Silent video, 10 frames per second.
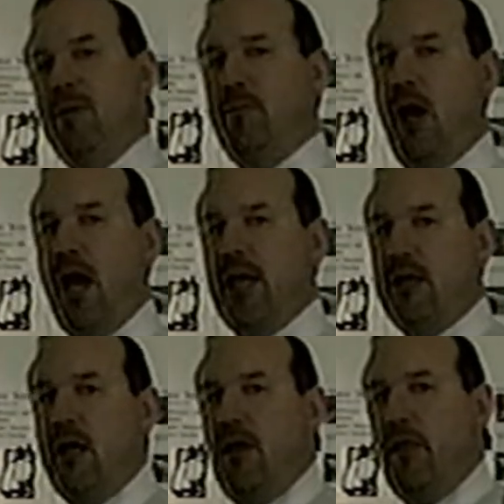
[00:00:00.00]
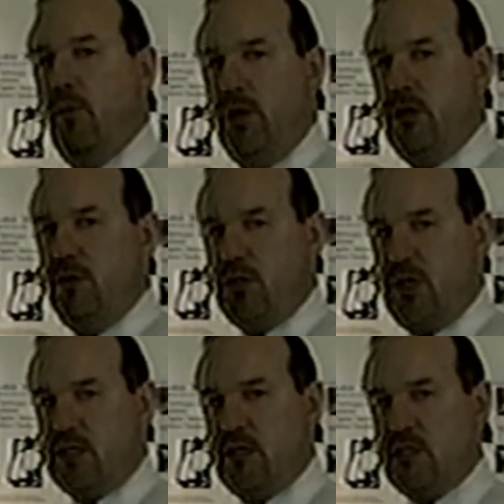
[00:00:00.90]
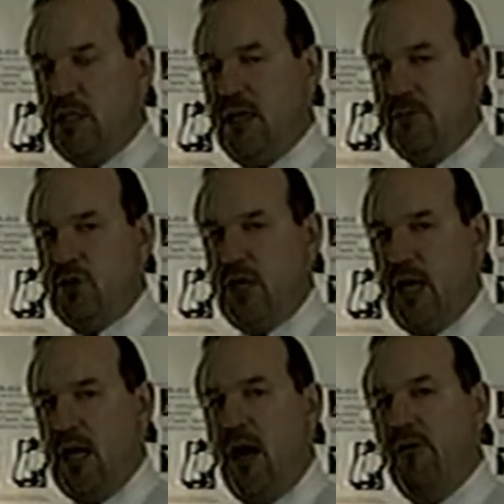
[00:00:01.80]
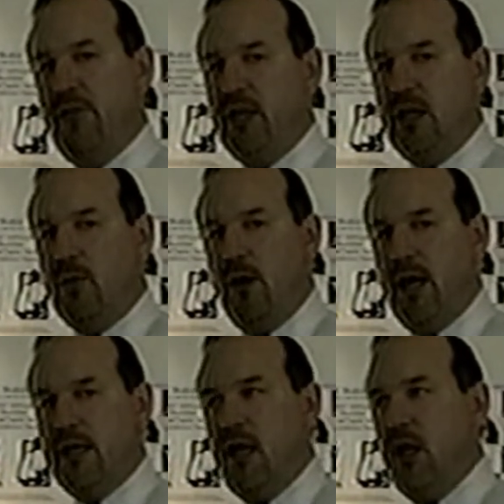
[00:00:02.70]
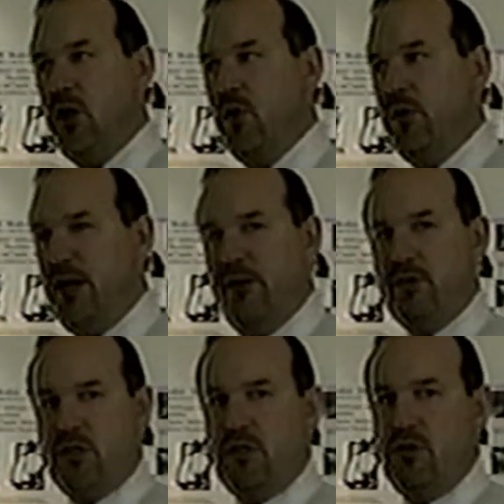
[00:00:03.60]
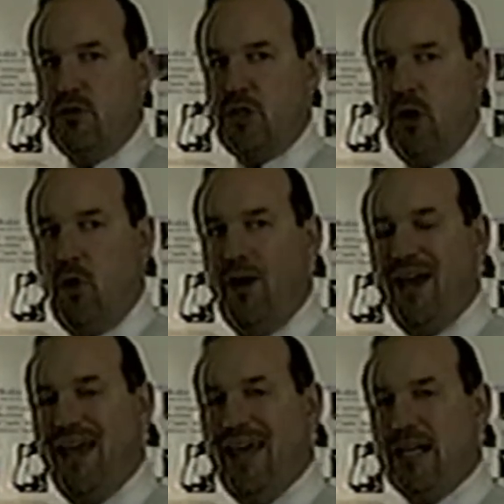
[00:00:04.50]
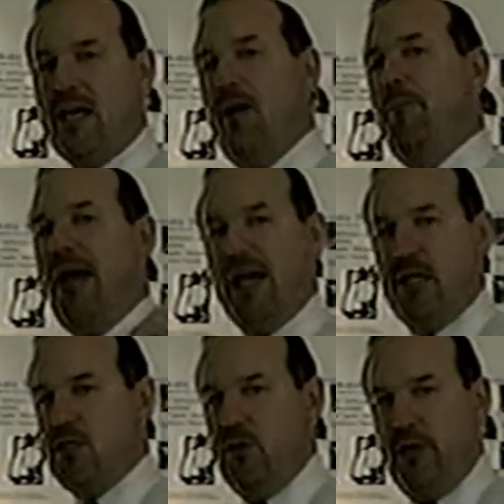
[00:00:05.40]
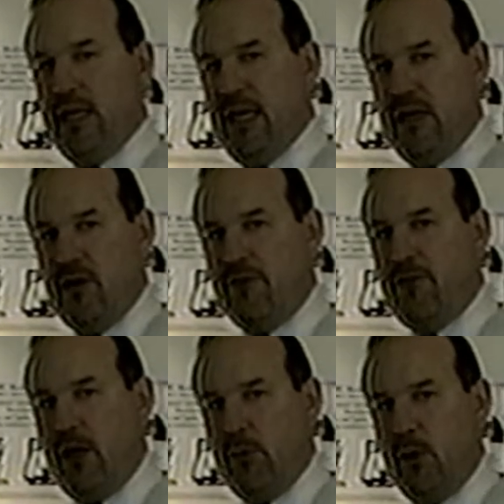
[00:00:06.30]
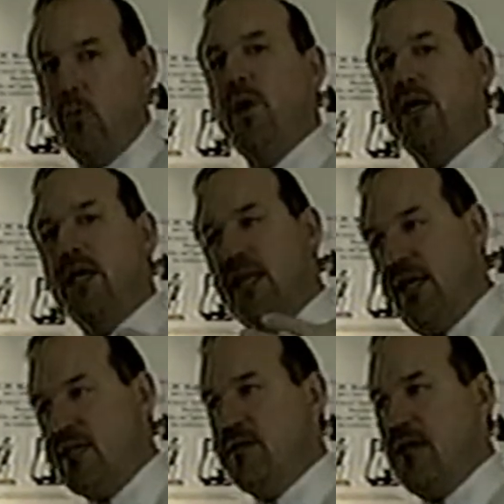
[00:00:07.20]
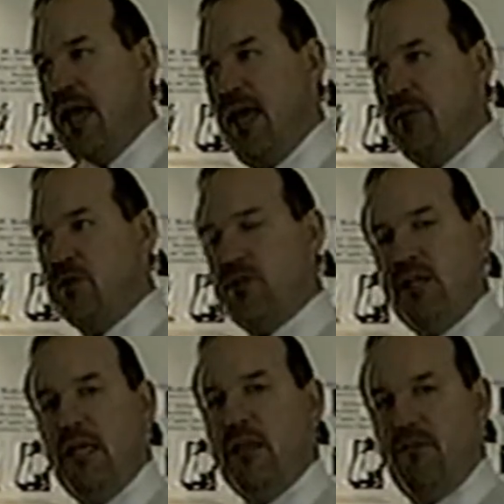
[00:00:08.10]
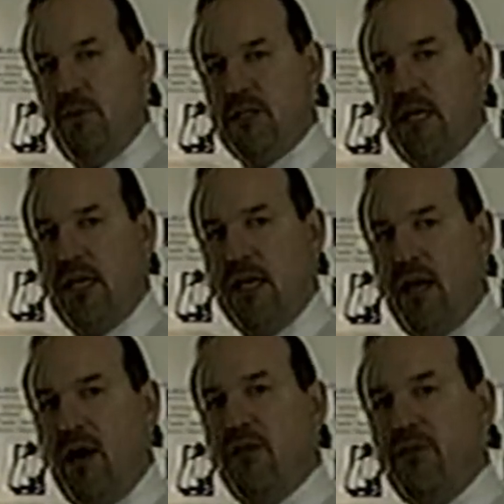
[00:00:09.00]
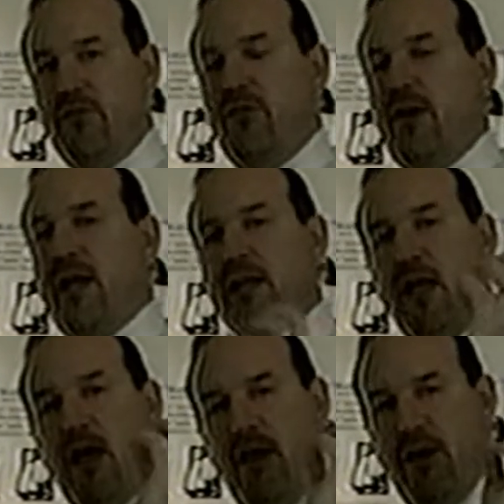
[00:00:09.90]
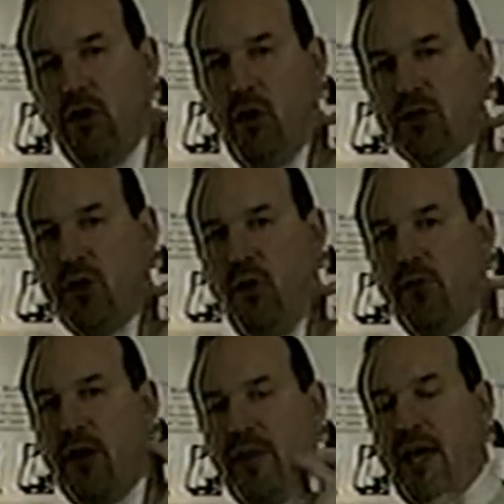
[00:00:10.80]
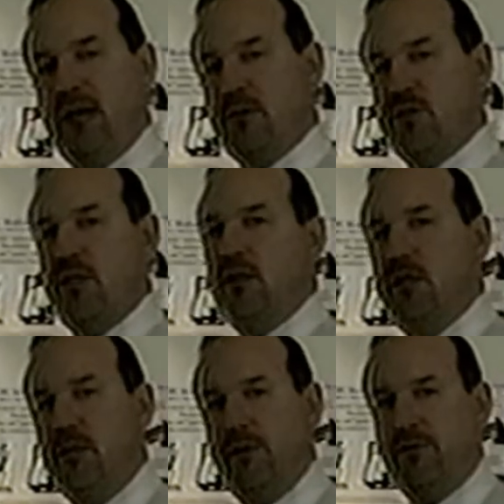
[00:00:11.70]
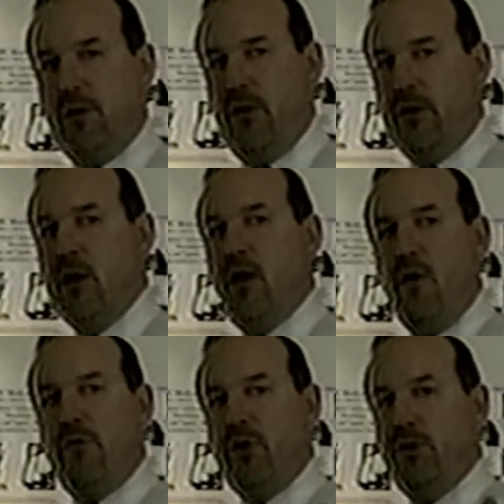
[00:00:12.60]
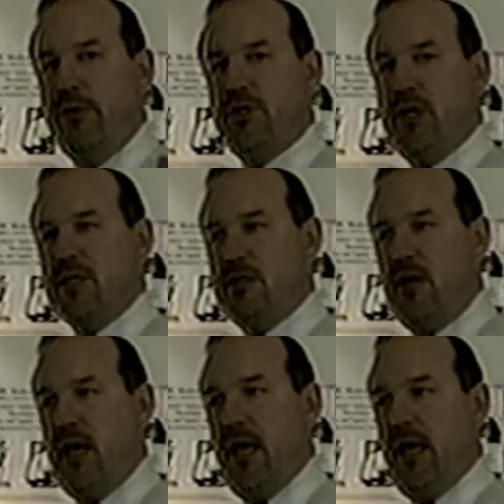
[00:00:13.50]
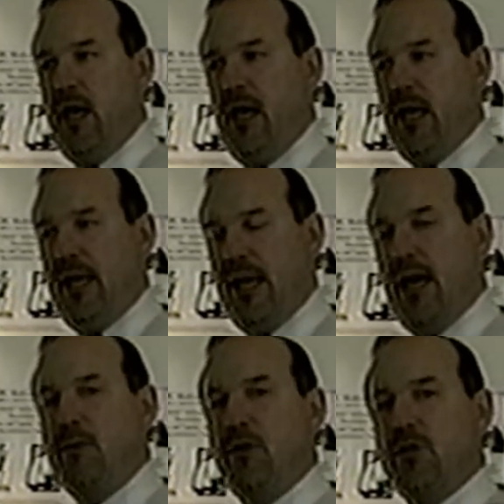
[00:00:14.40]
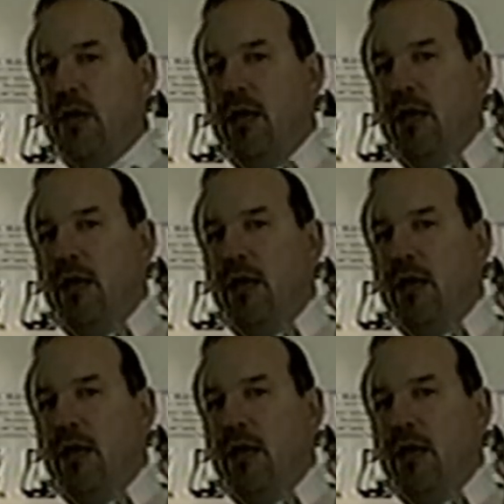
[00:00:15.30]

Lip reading: in mind that when you adjust the TMJ of the equine, you're never to do so and come back and do it again in the following week unless the animal's teeth have been taken care of, if in fact they're hooked over and the animal's teeth need to be floated. For you to adjust an animal's